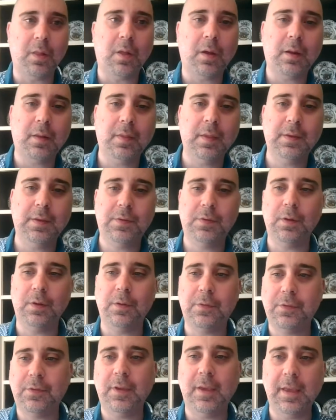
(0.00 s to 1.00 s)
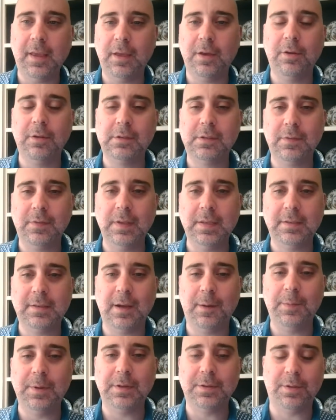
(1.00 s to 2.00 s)
a lot of these, you know, CEOs of these
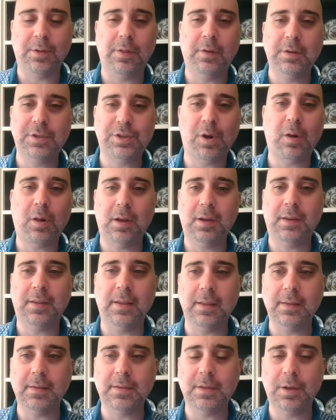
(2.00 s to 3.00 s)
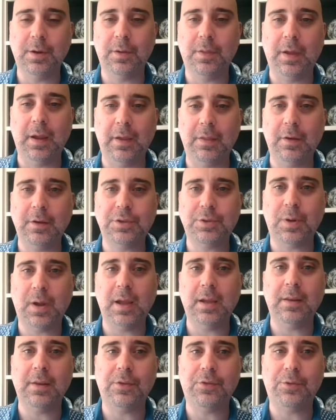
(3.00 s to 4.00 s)
companies, they're charlatans. You know, they're, they're
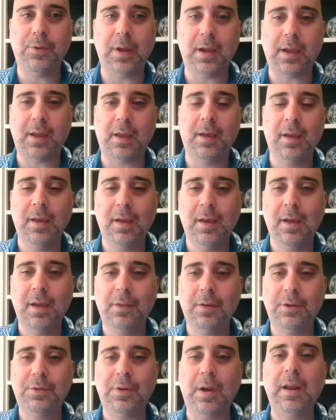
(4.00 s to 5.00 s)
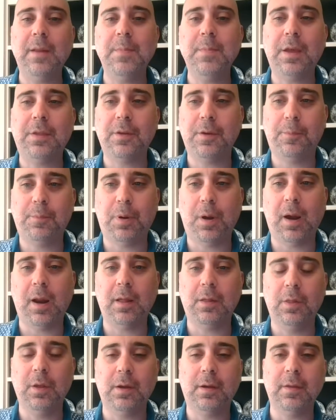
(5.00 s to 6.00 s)
trying to trick, they're trying to make their
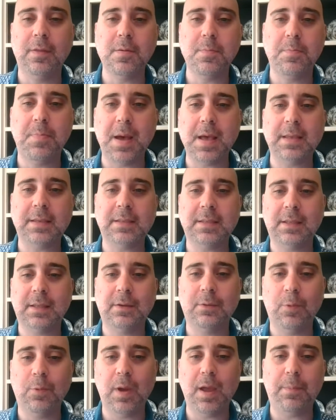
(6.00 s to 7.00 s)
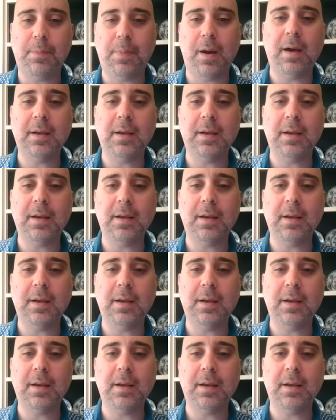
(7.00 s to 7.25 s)
product look in the best way